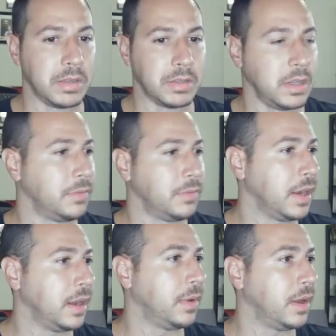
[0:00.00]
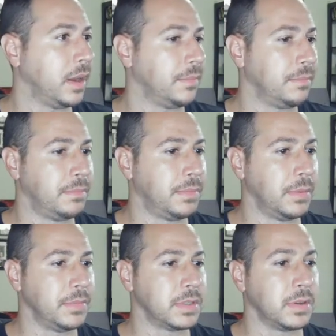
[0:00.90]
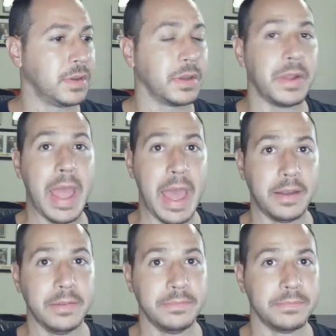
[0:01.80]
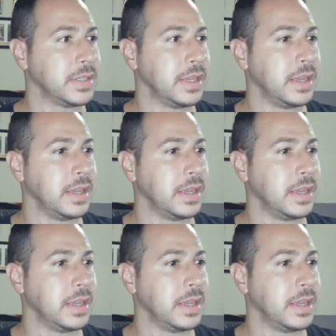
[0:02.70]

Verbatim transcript: I'll send it right now. Why not? Boom. So I'll go to add. That's